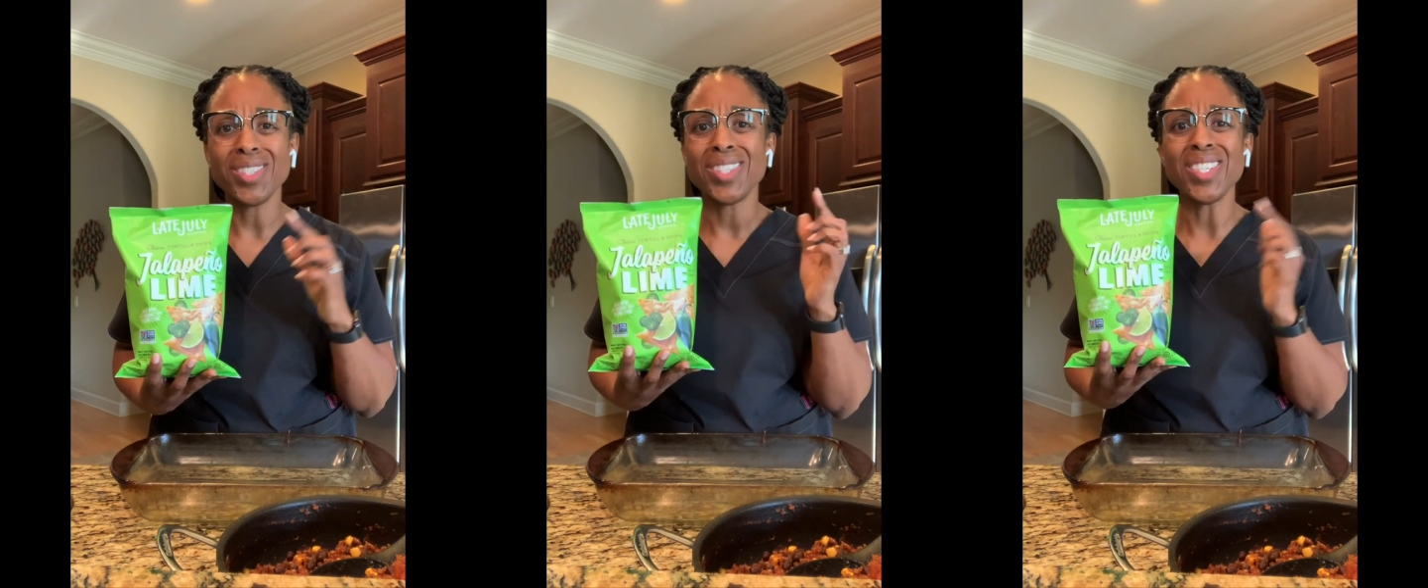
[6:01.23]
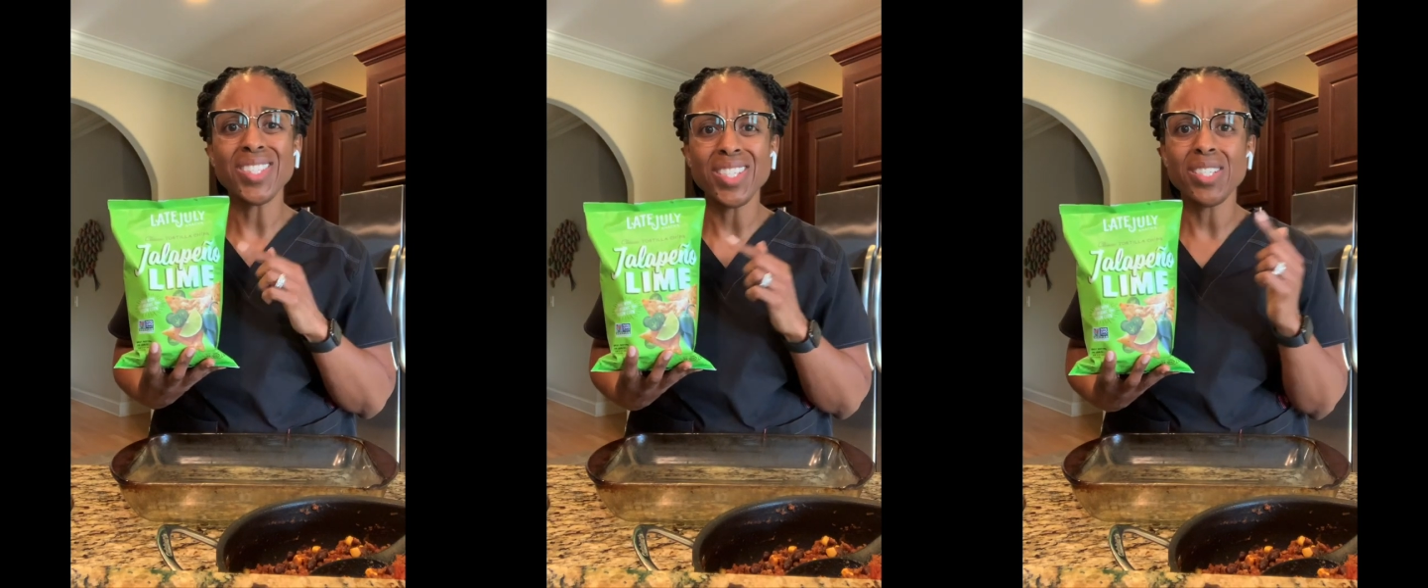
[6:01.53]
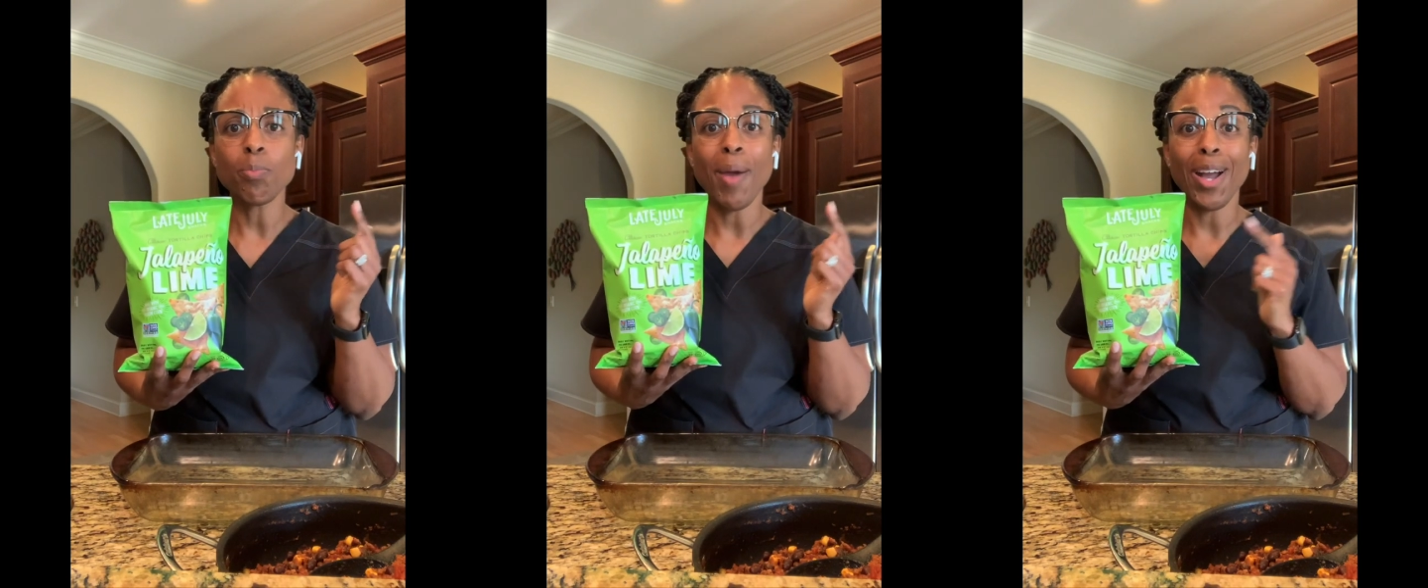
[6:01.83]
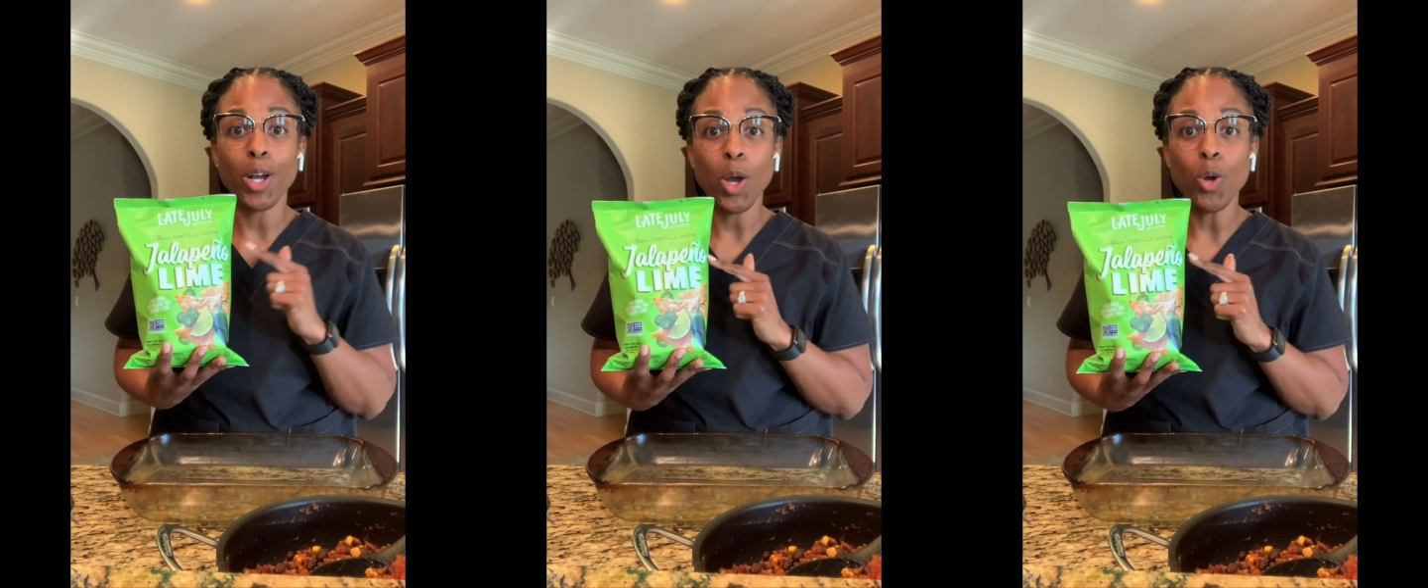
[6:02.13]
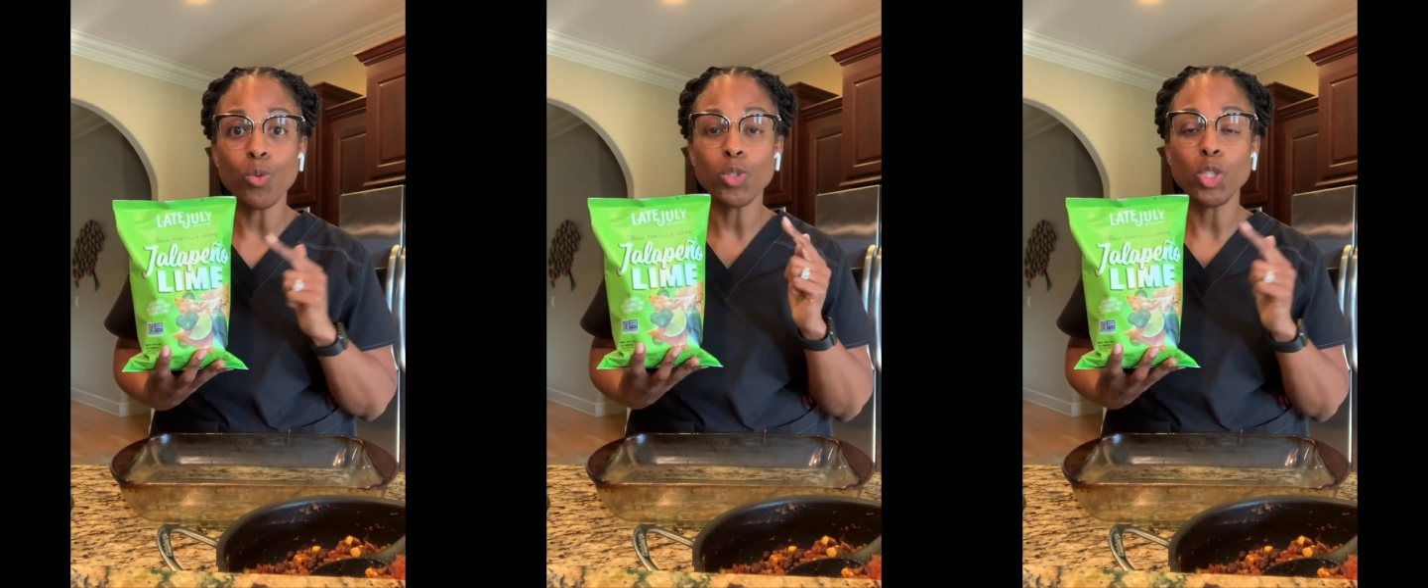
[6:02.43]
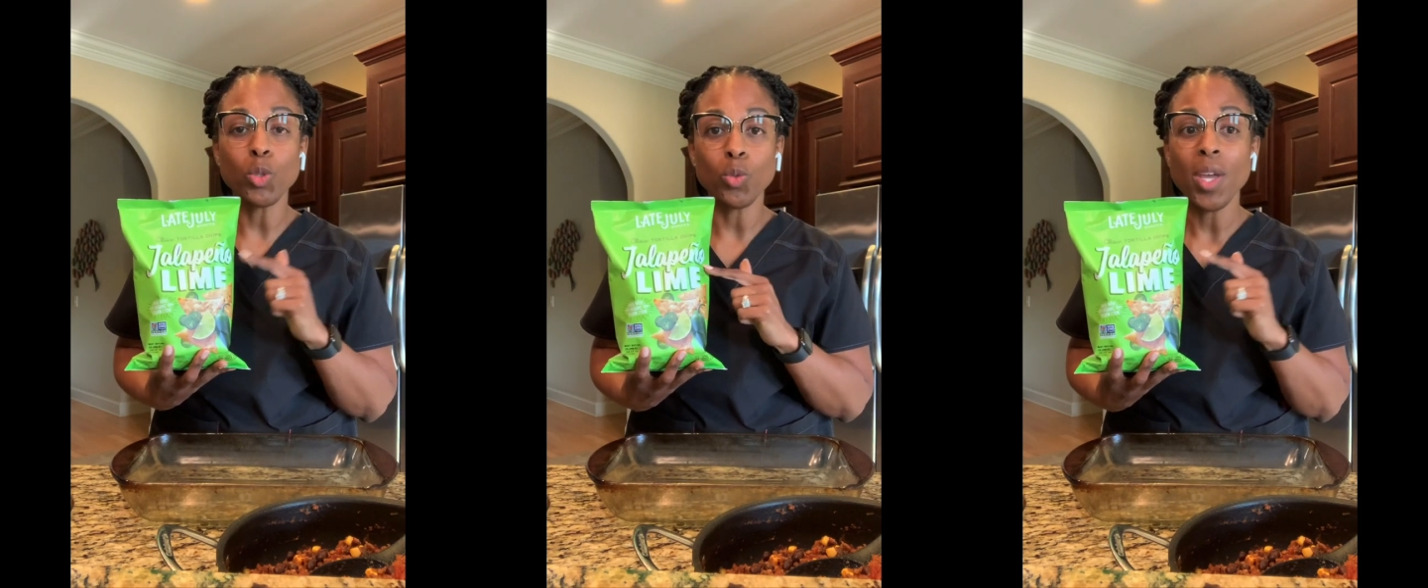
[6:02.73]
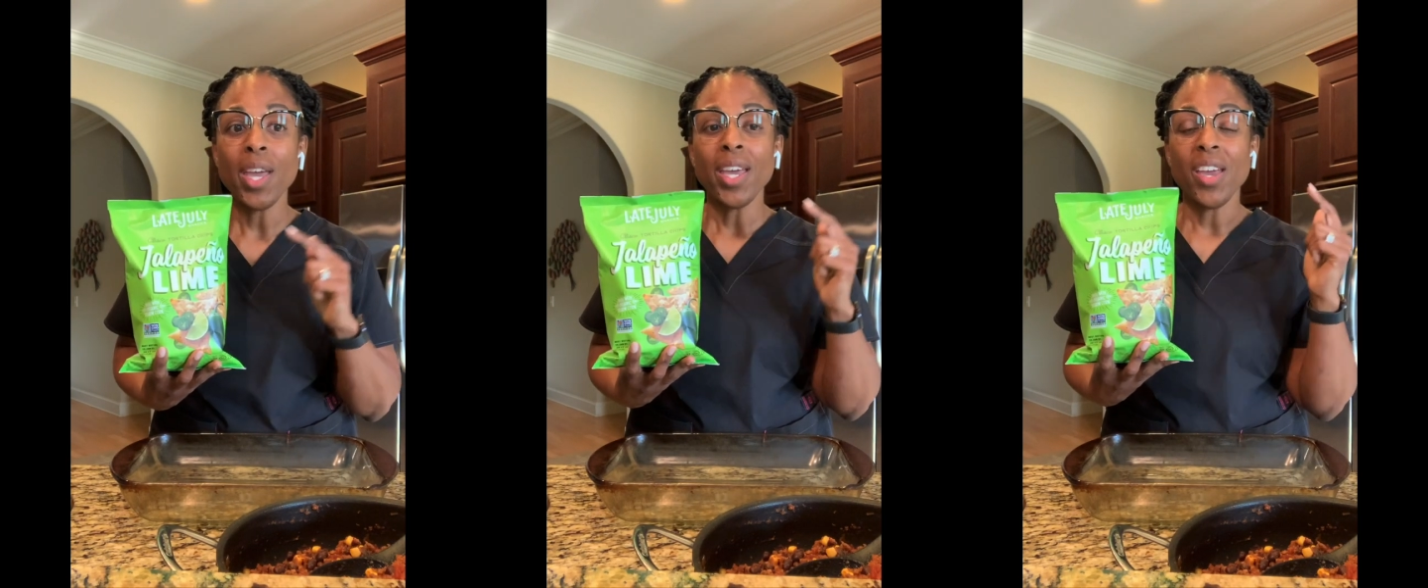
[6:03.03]
This is my go-to.
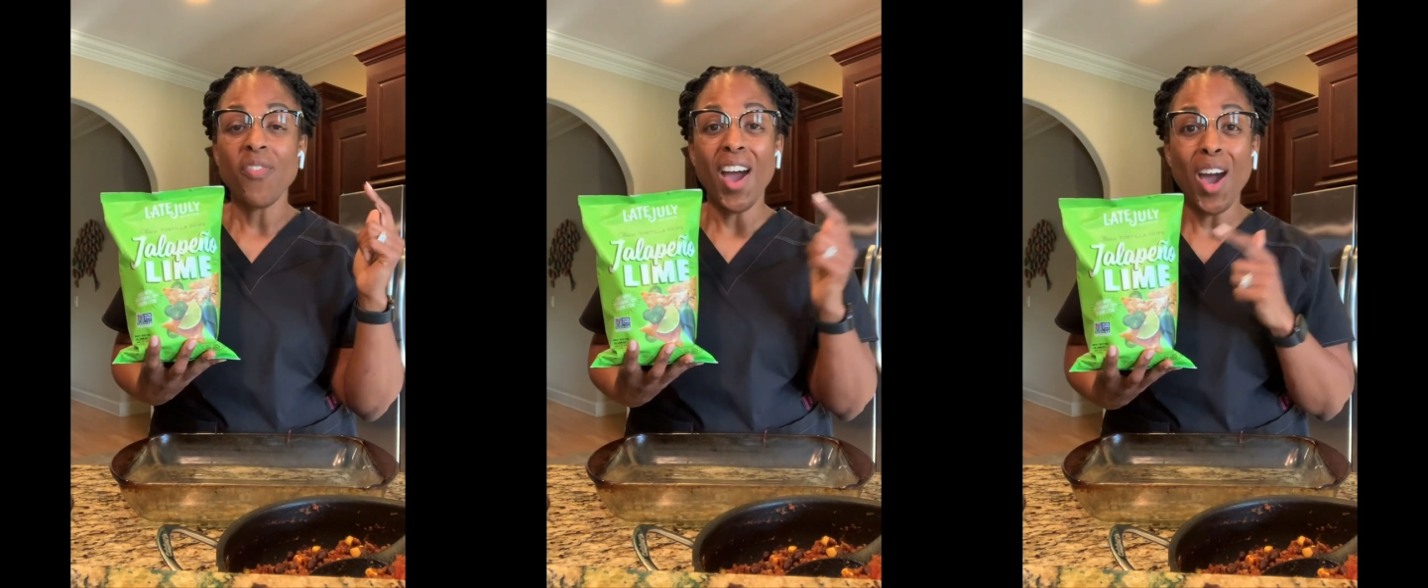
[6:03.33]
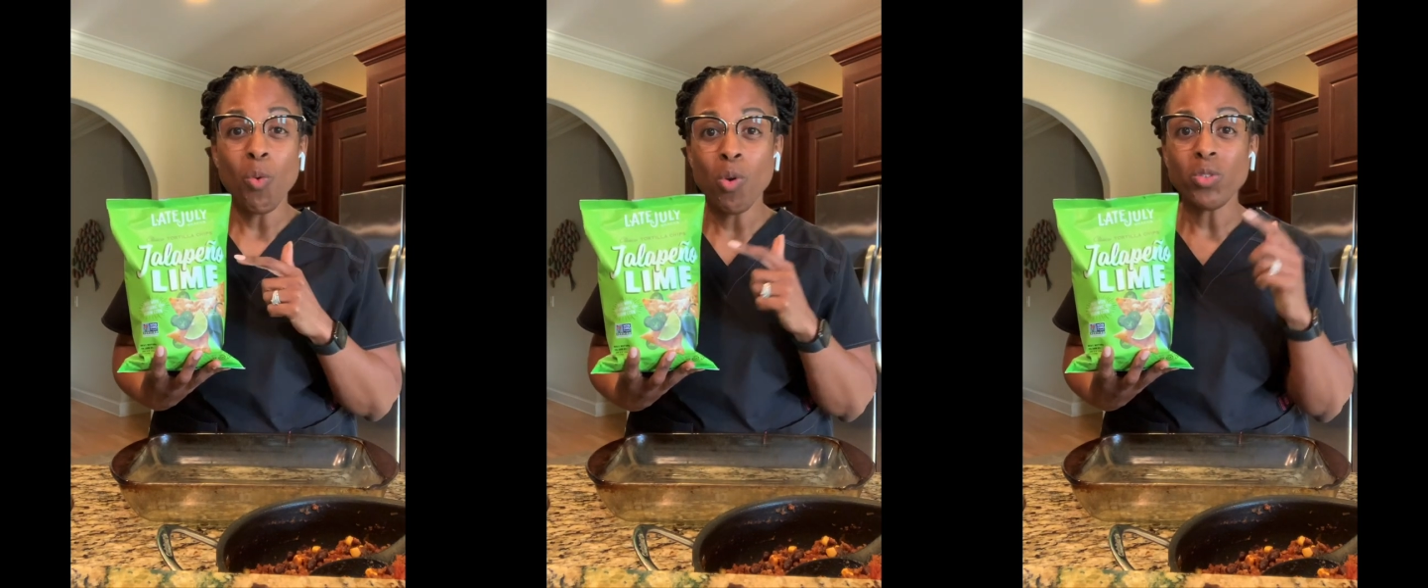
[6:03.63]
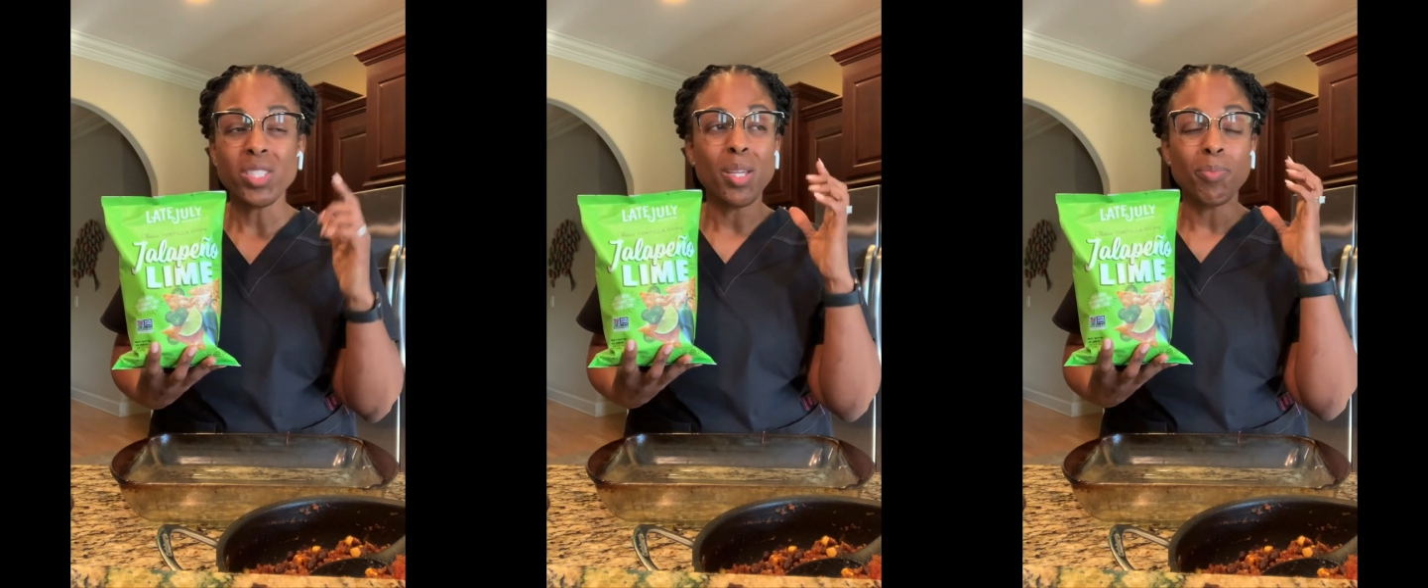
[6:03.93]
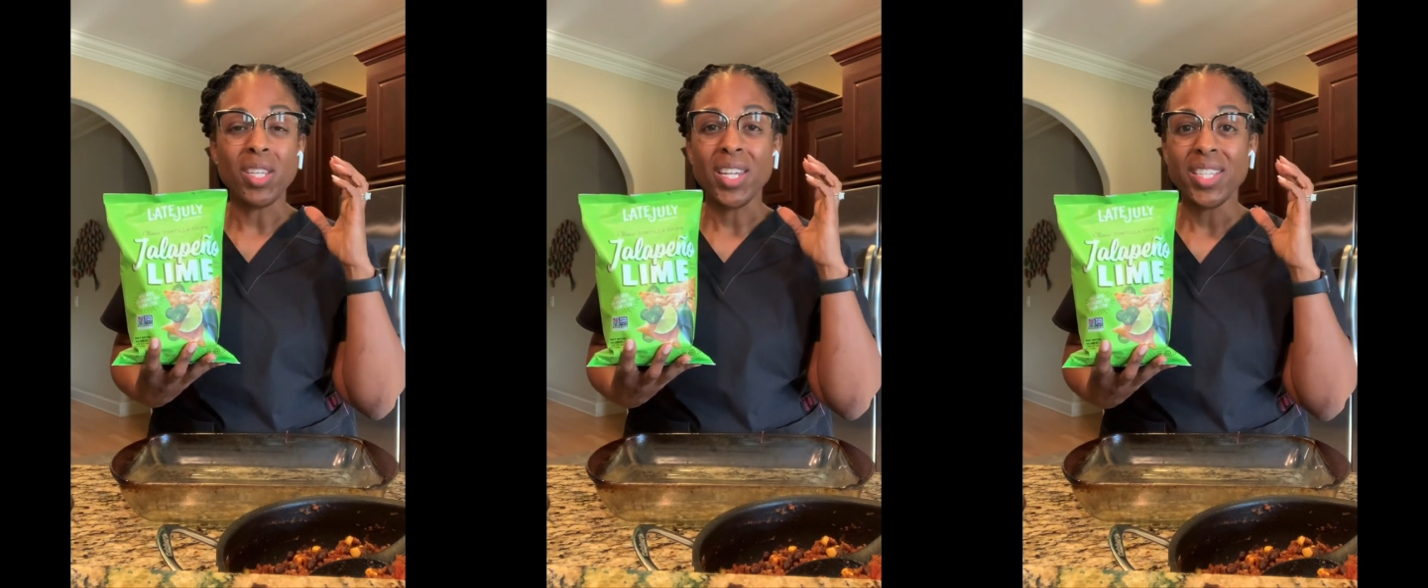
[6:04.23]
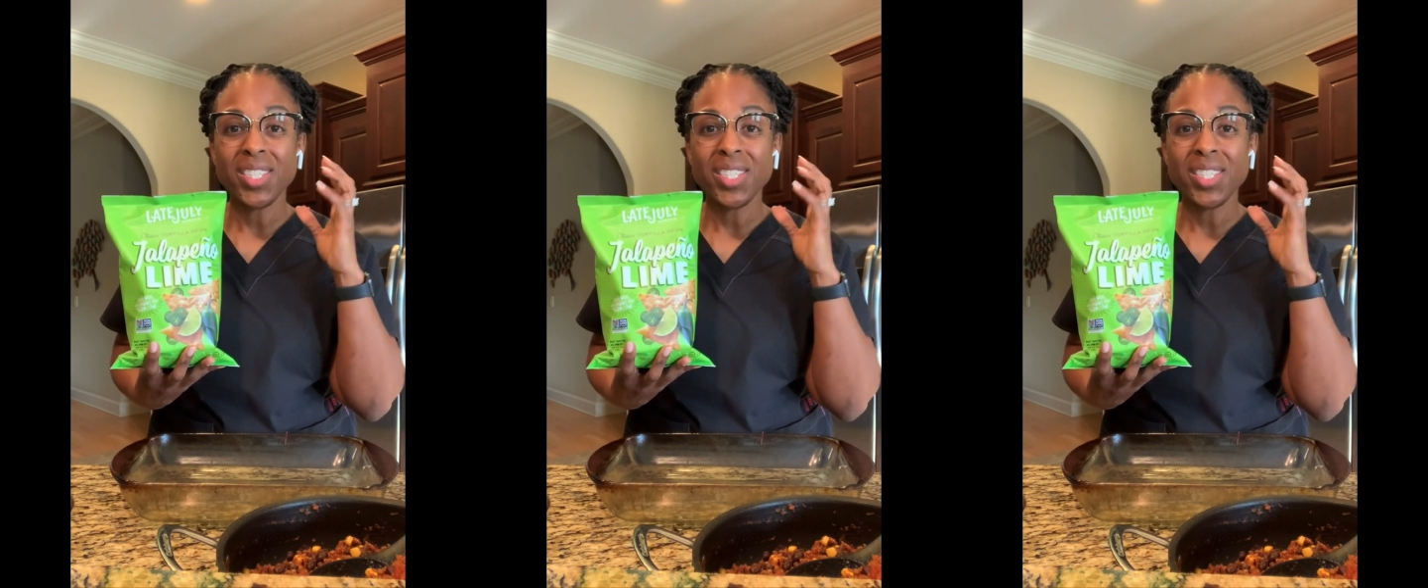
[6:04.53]
If I want something that